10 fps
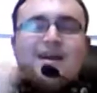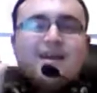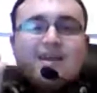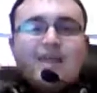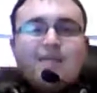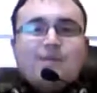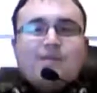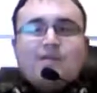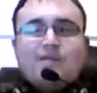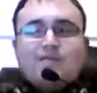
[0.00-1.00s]
it came
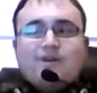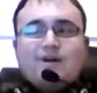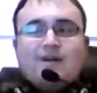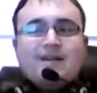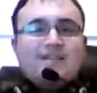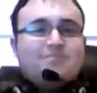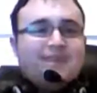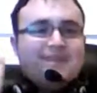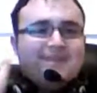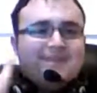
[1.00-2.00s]
out like that, and it's
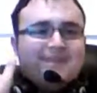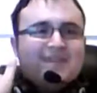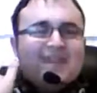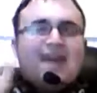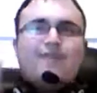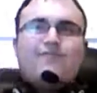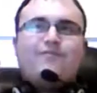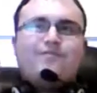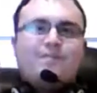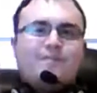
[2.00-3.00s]
been
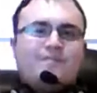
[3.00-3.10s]
left